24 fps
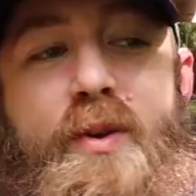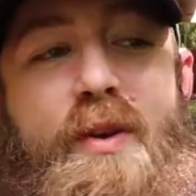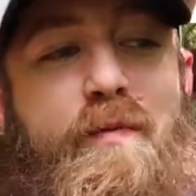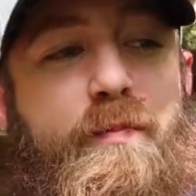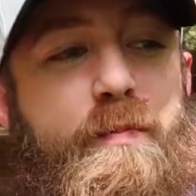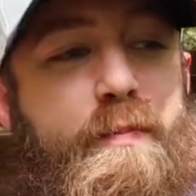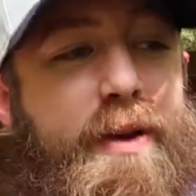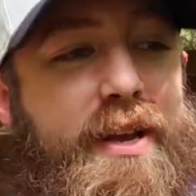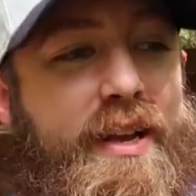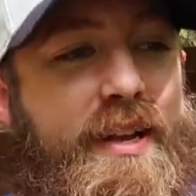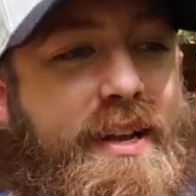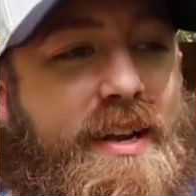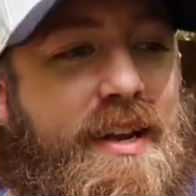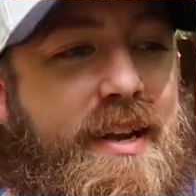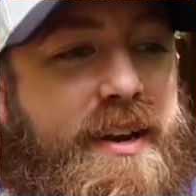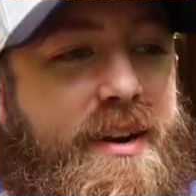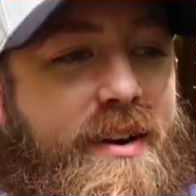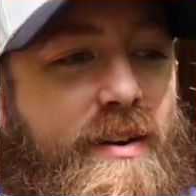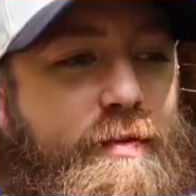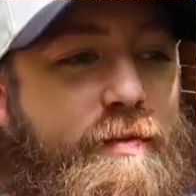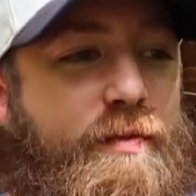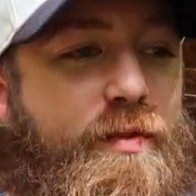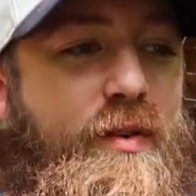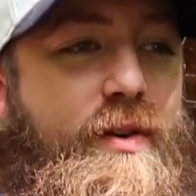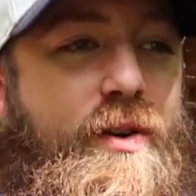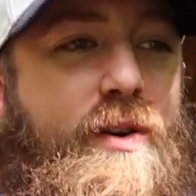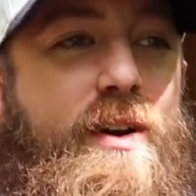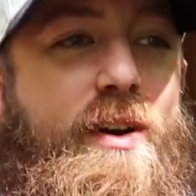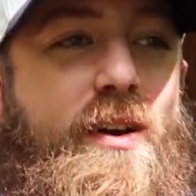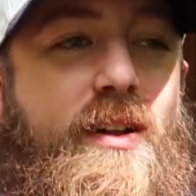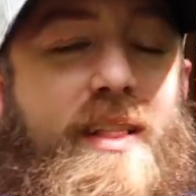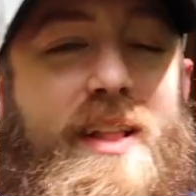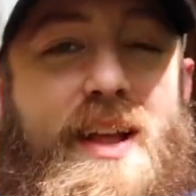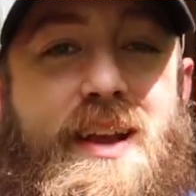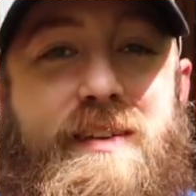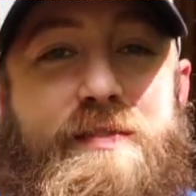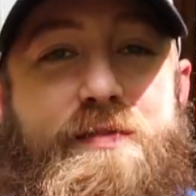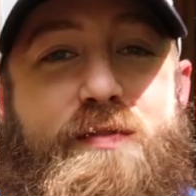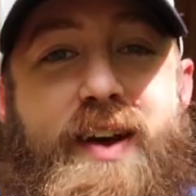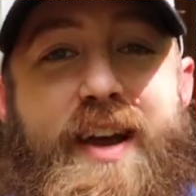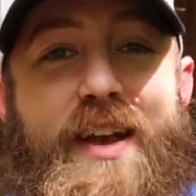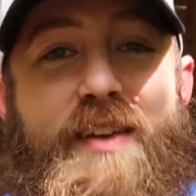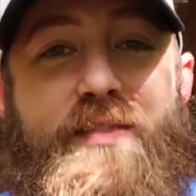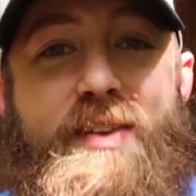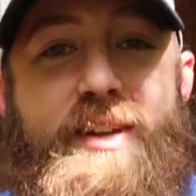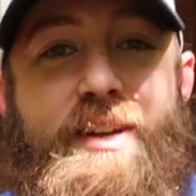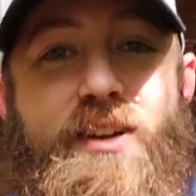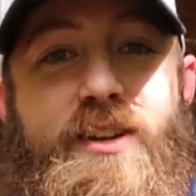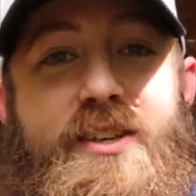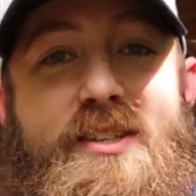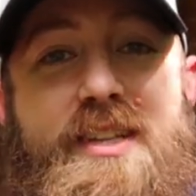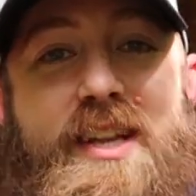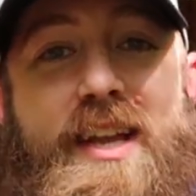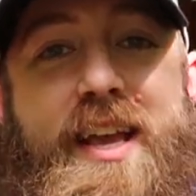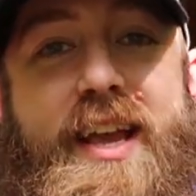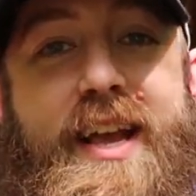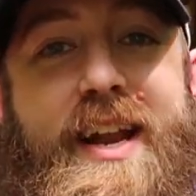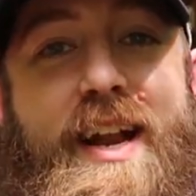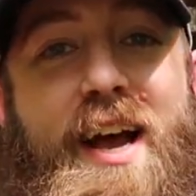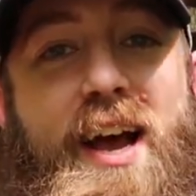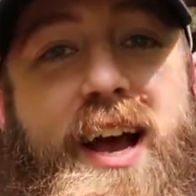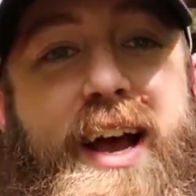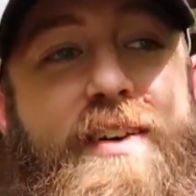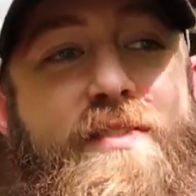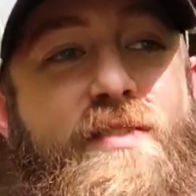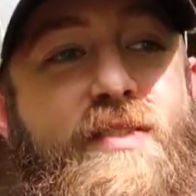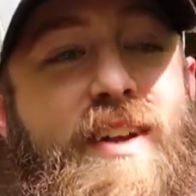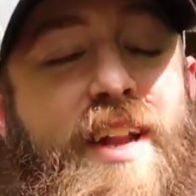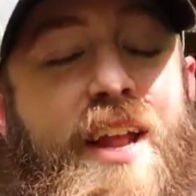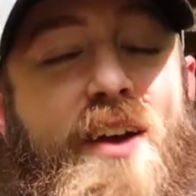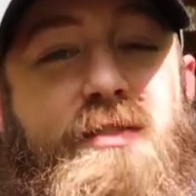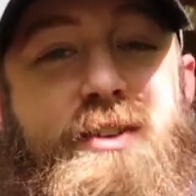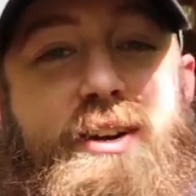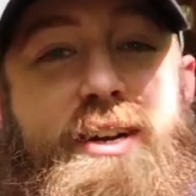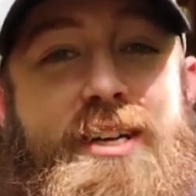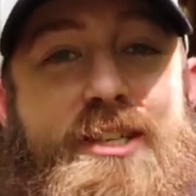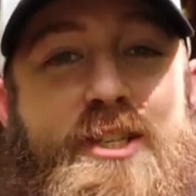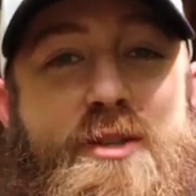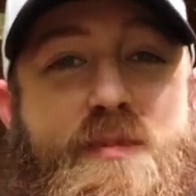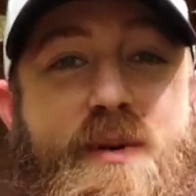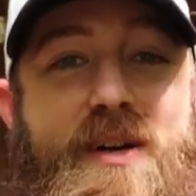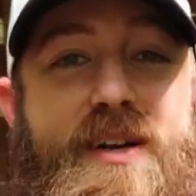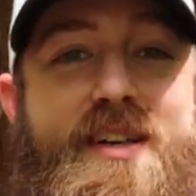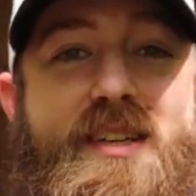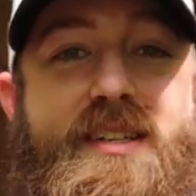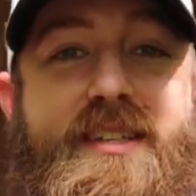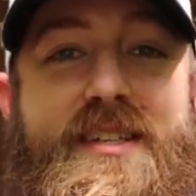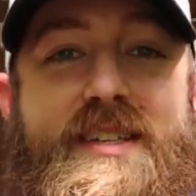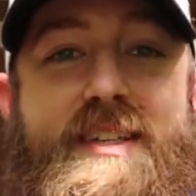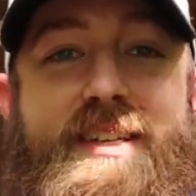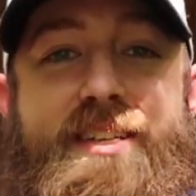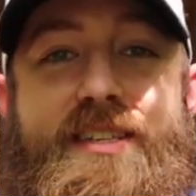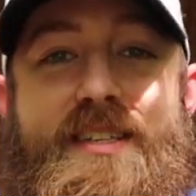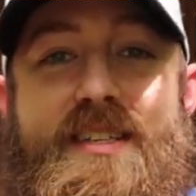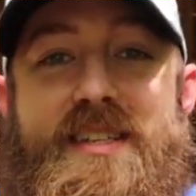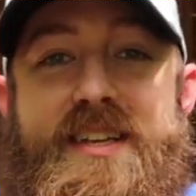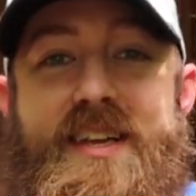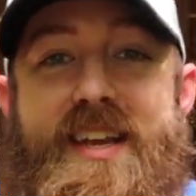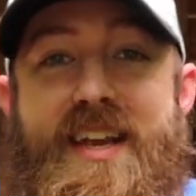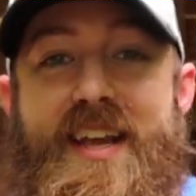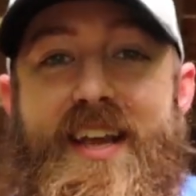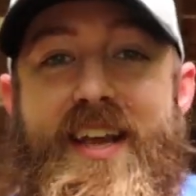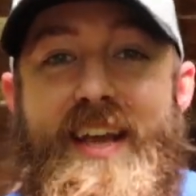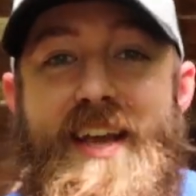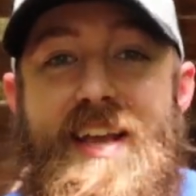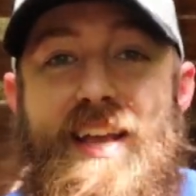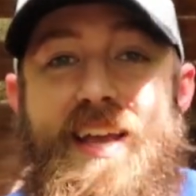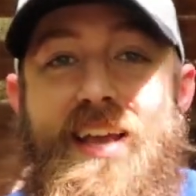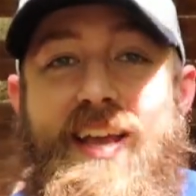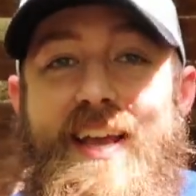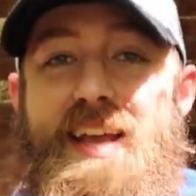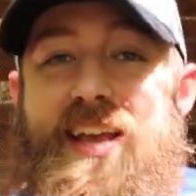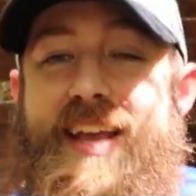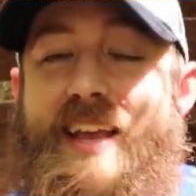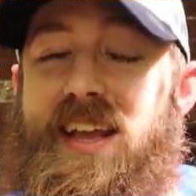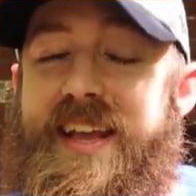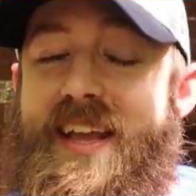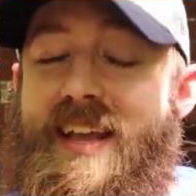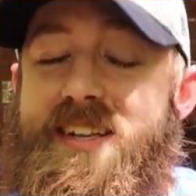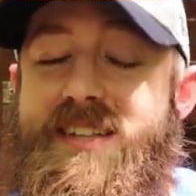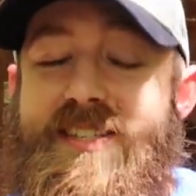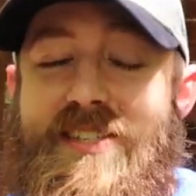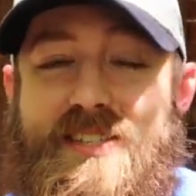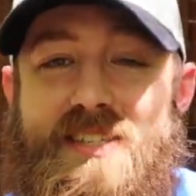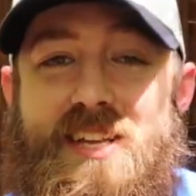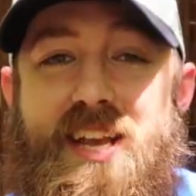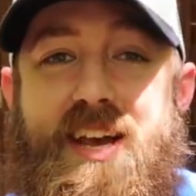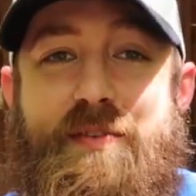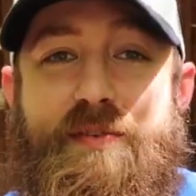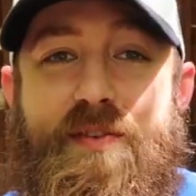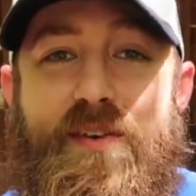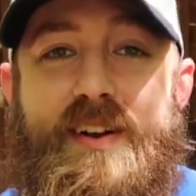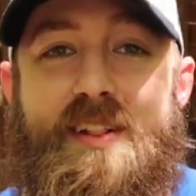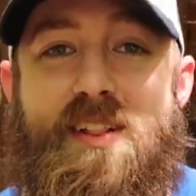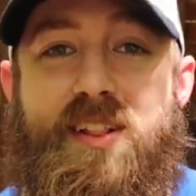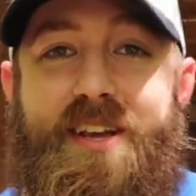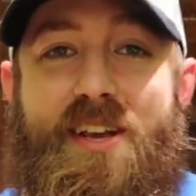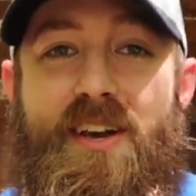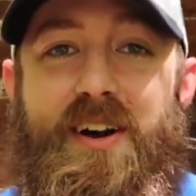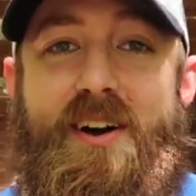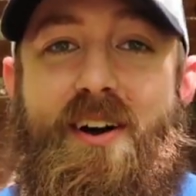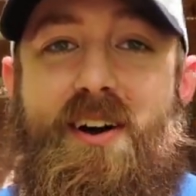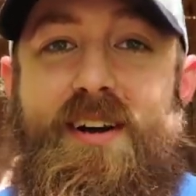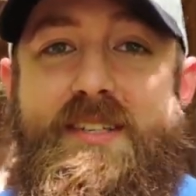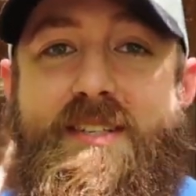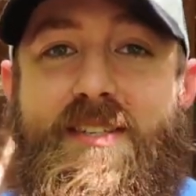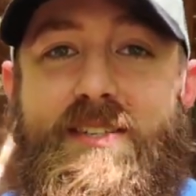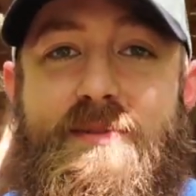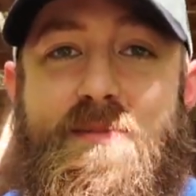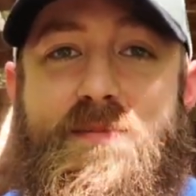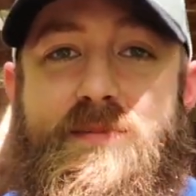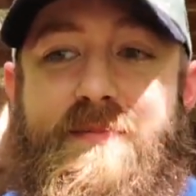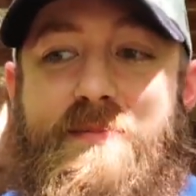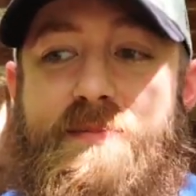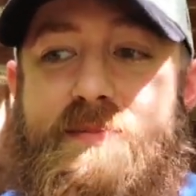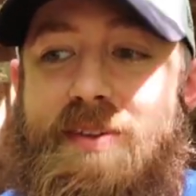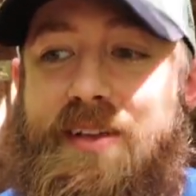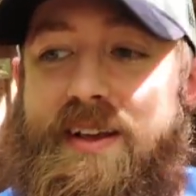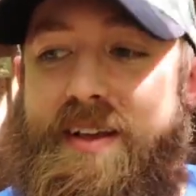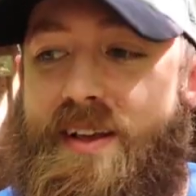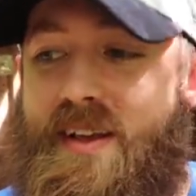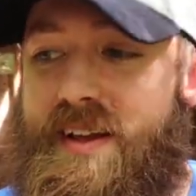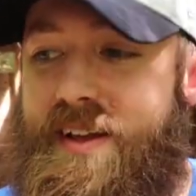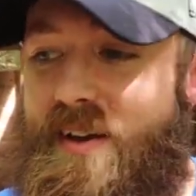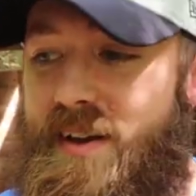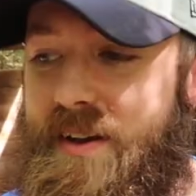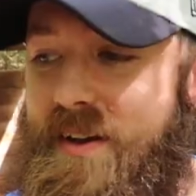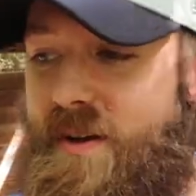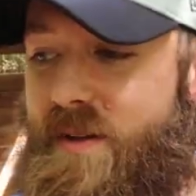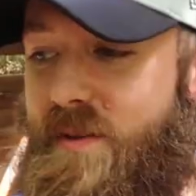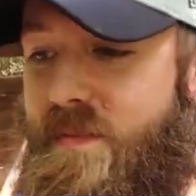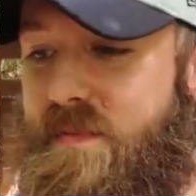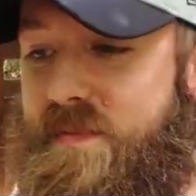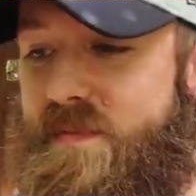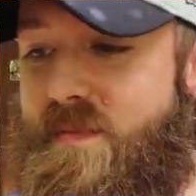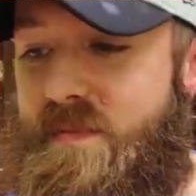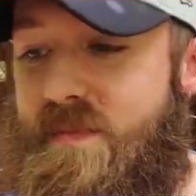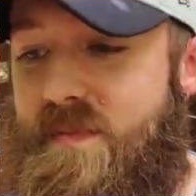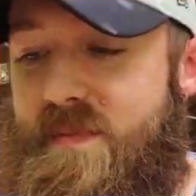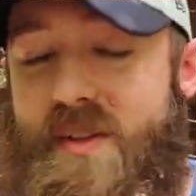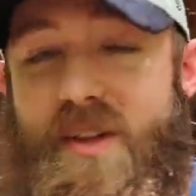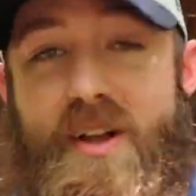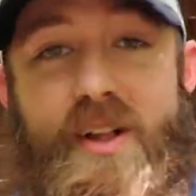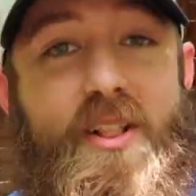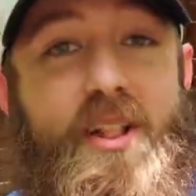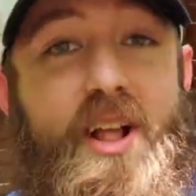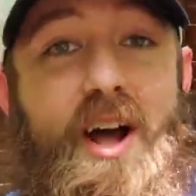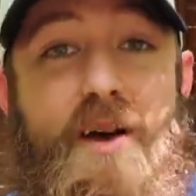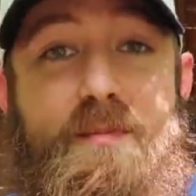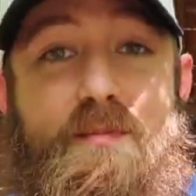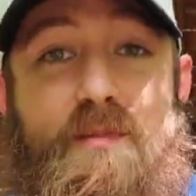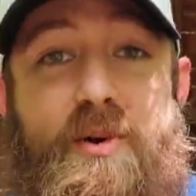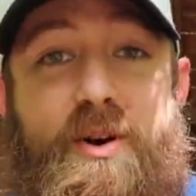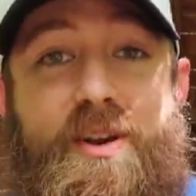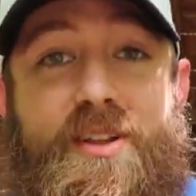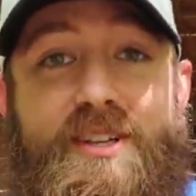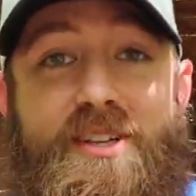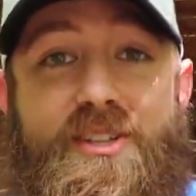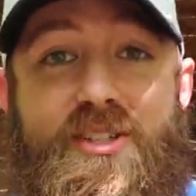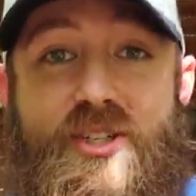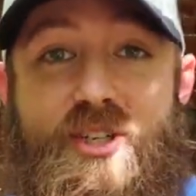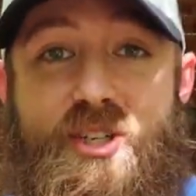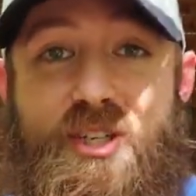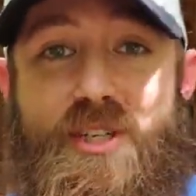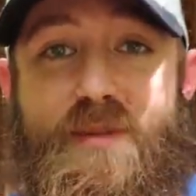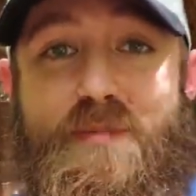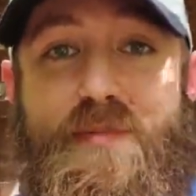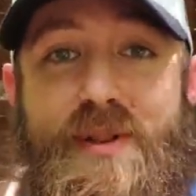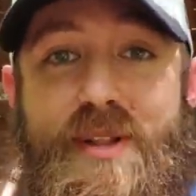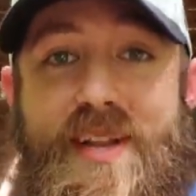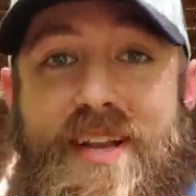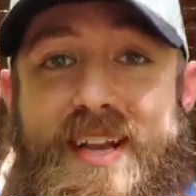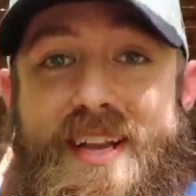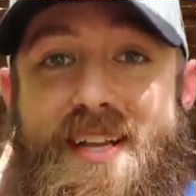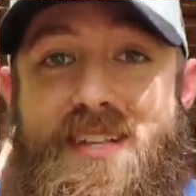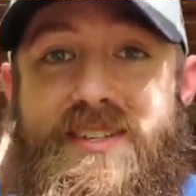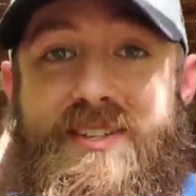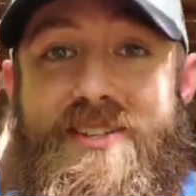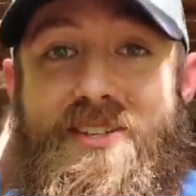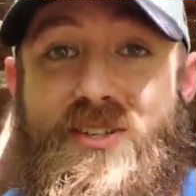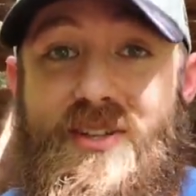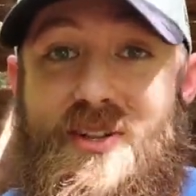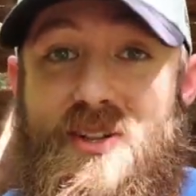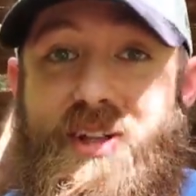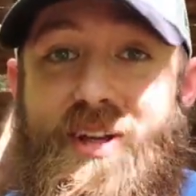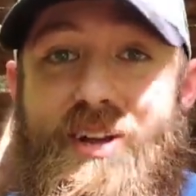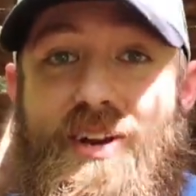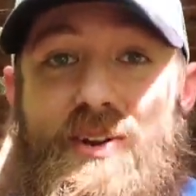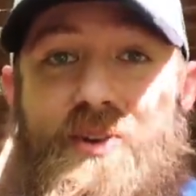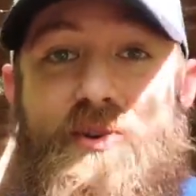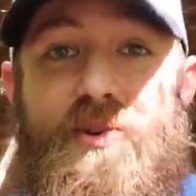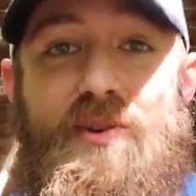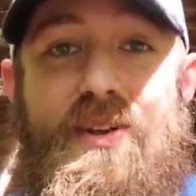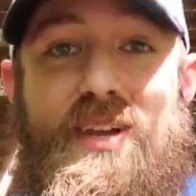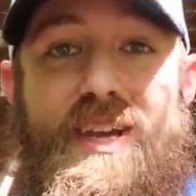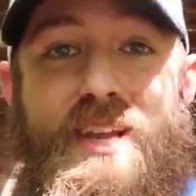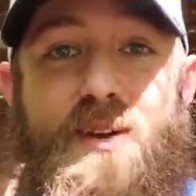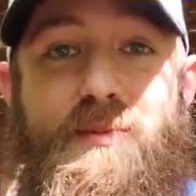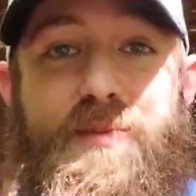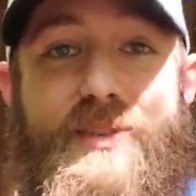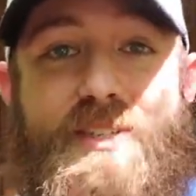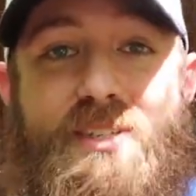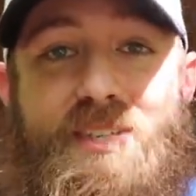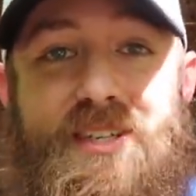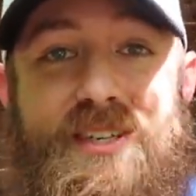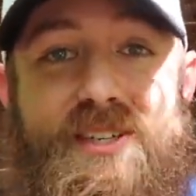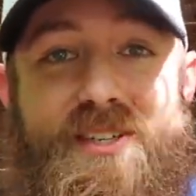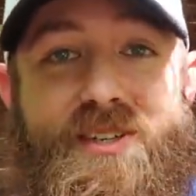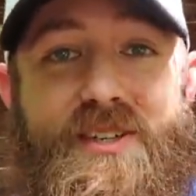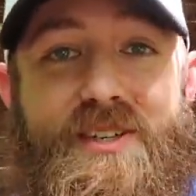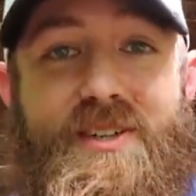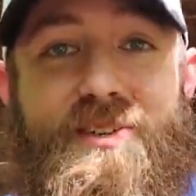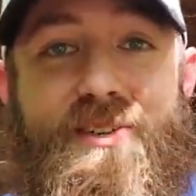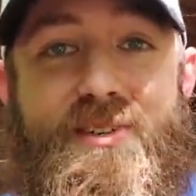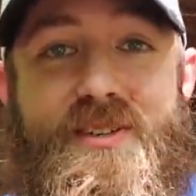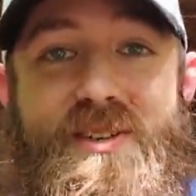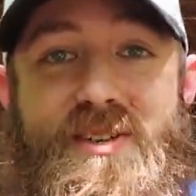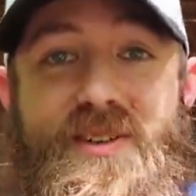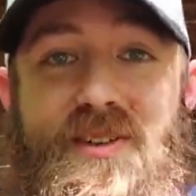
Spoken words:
We've been here for like 5 years and I've never experienced this. It's definitely awesome. A lot more than just plants. There's a lot of cool animals here too.